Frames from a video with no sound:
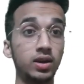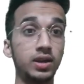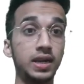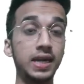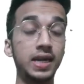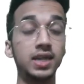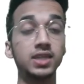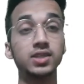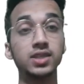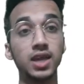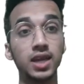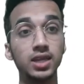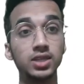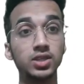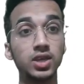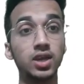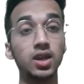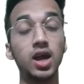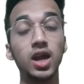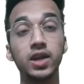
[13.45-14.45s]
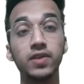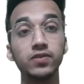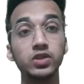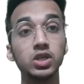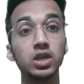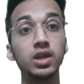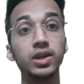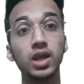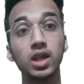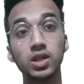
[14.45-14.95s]
data science and
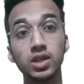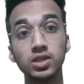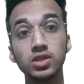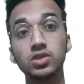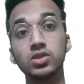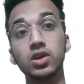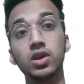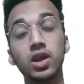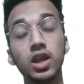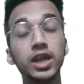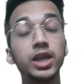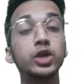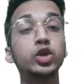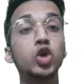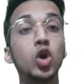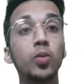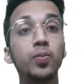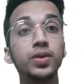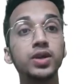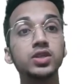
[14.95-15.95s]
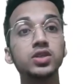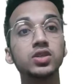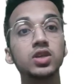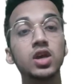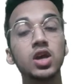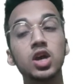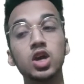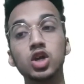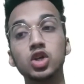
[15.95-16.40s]
artificial intelligence related topics,